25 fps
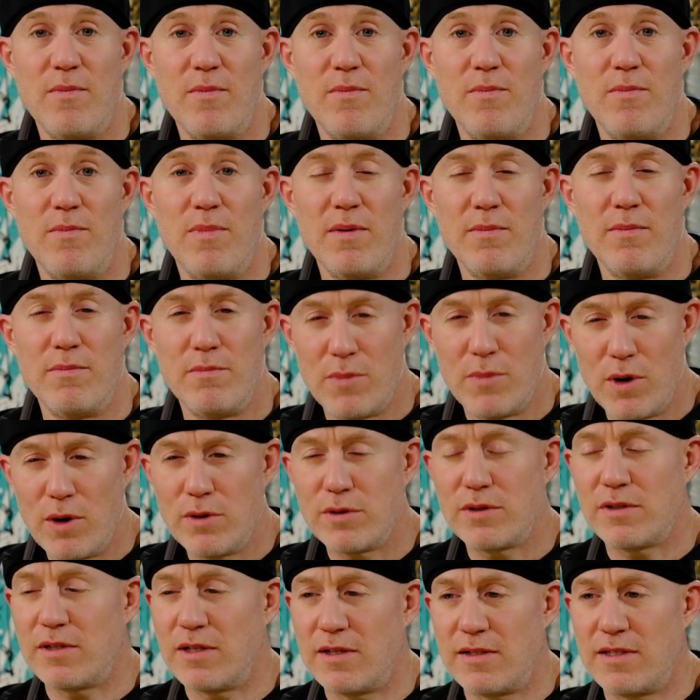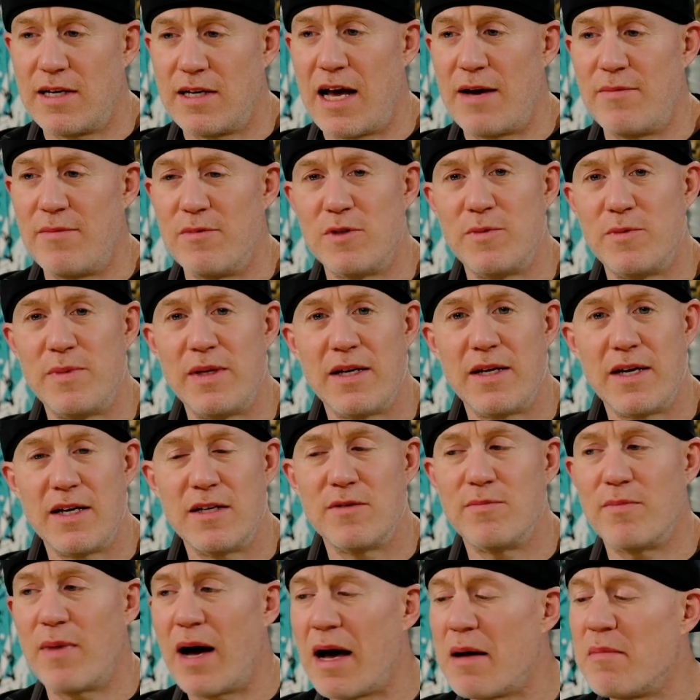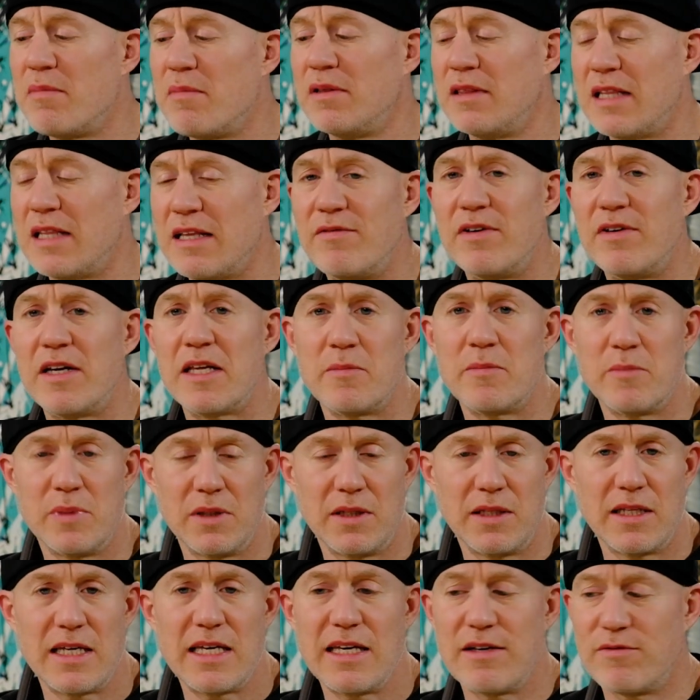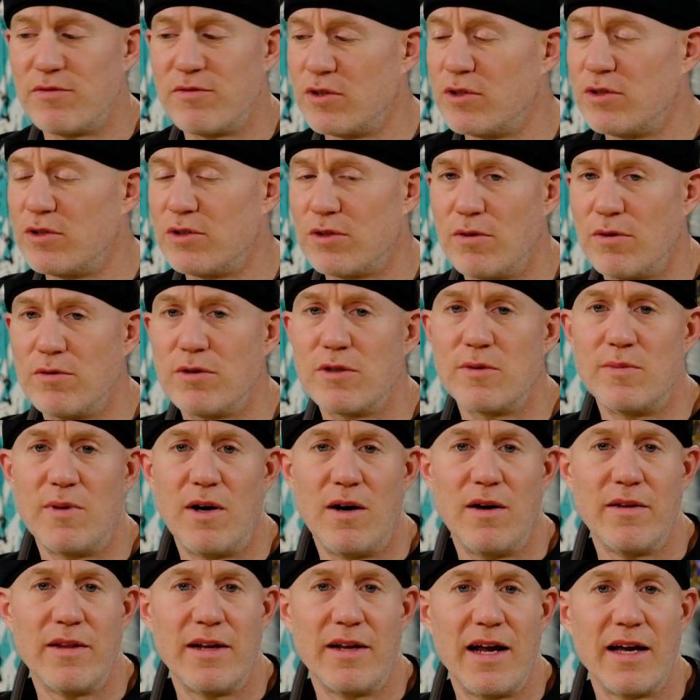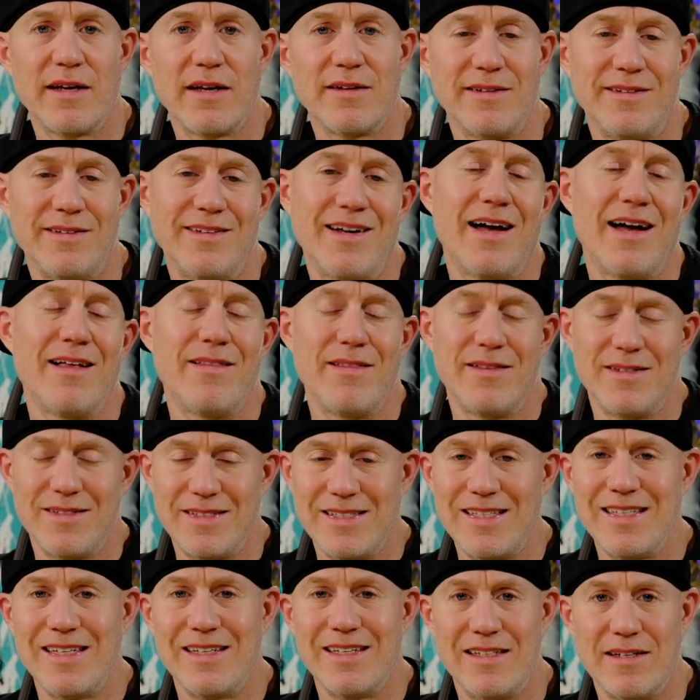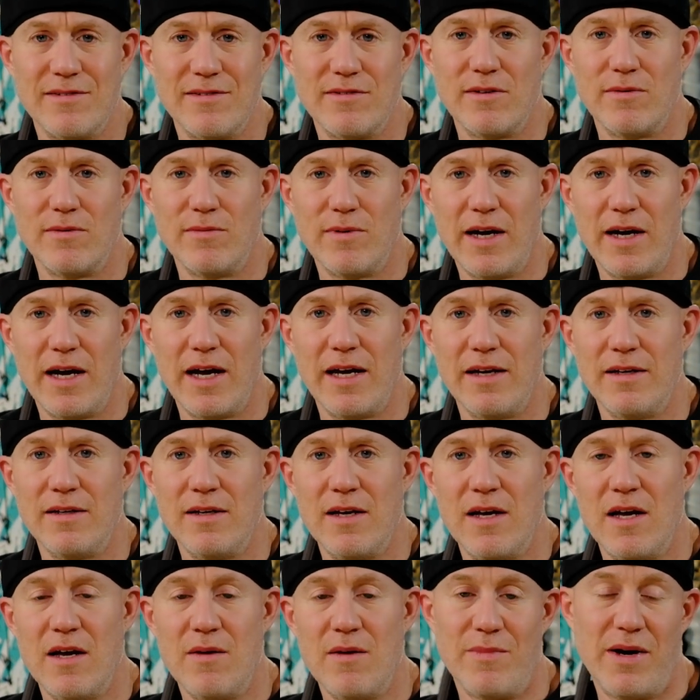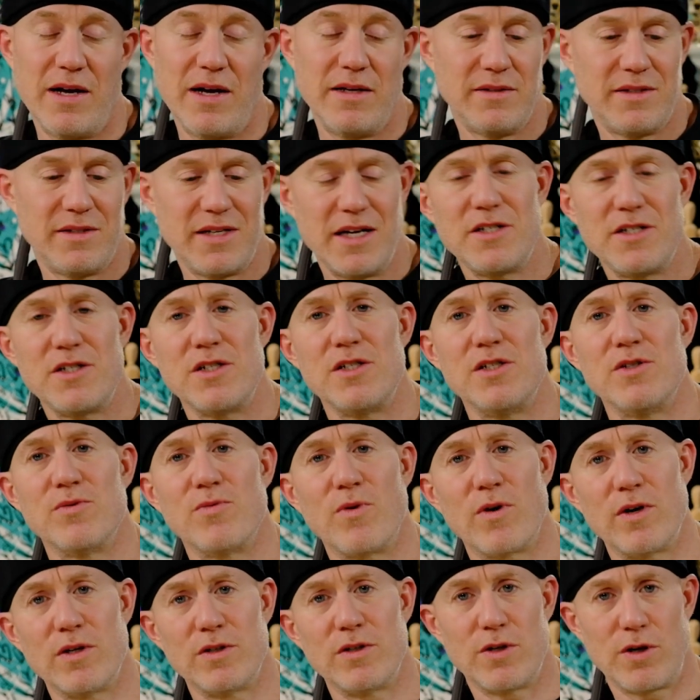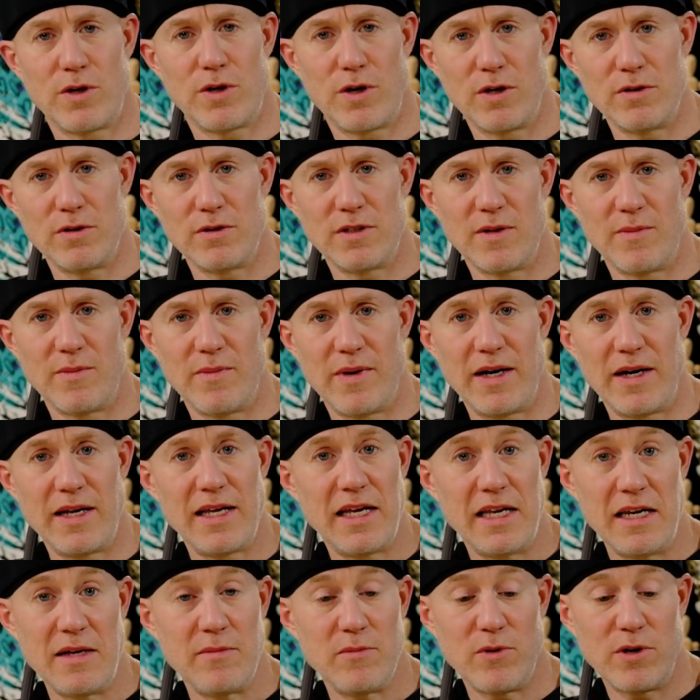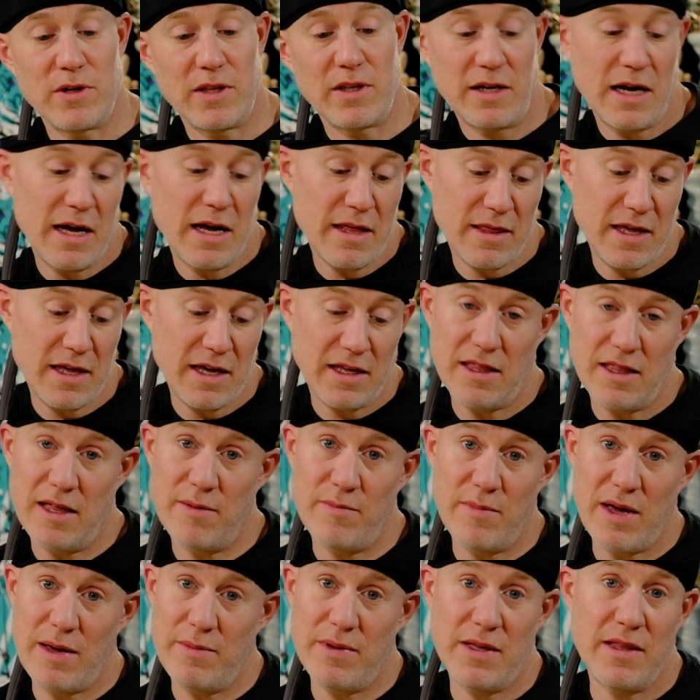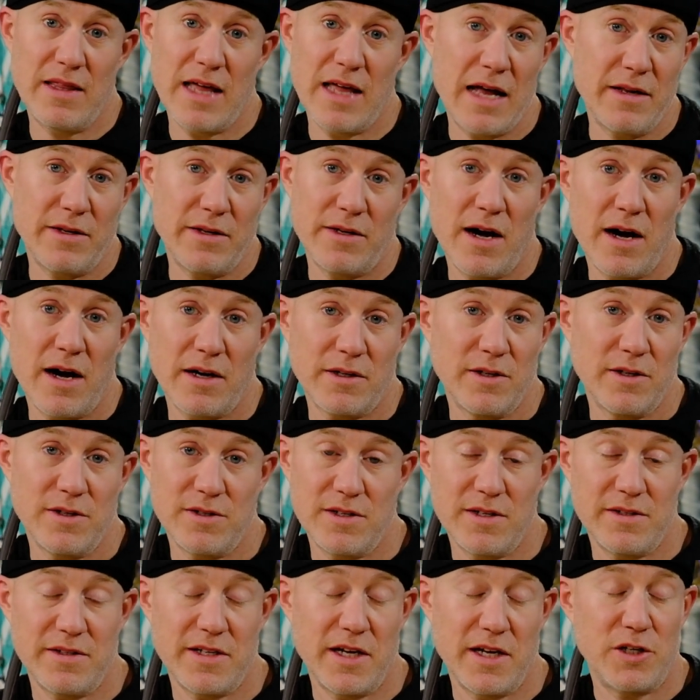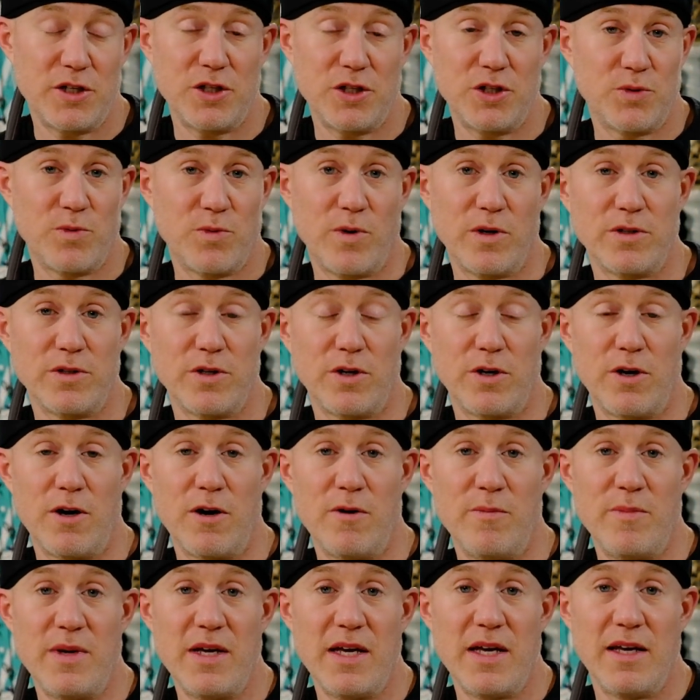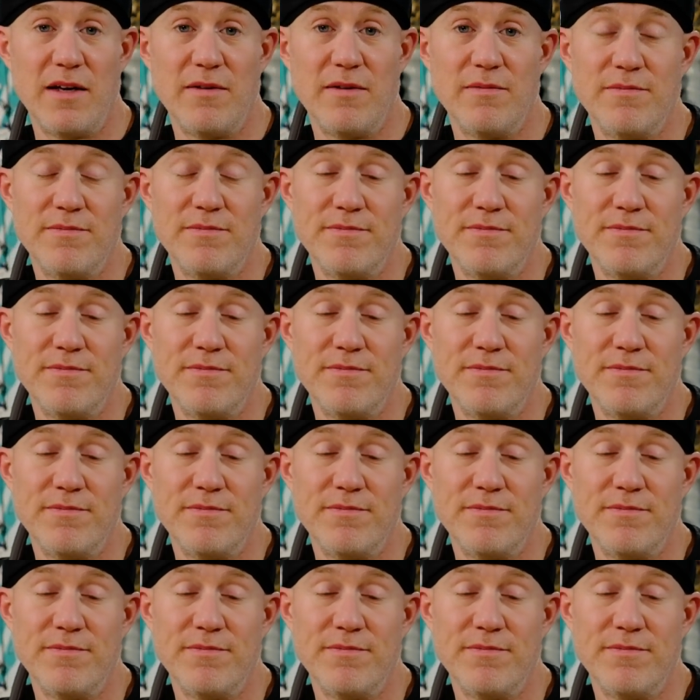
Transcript: But most of the time it was because my limiting belief was so small that I could not see a different way. My intentions weren't to hurt somebody any more than I think that maybe that doctor's intentions weren't to hurt me.